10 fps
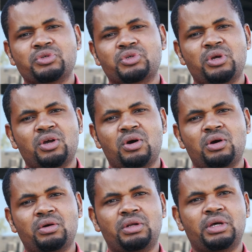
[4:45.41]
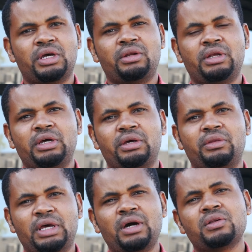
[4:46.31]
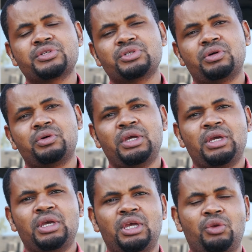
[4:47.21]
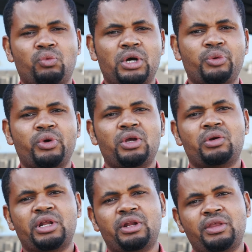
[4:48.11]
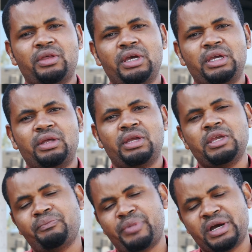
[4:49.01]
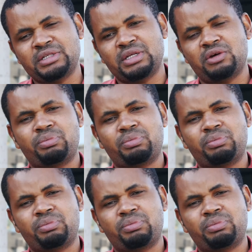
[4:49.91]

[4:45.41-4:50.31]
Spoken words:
going on, and that also, in one way or another, it impacted our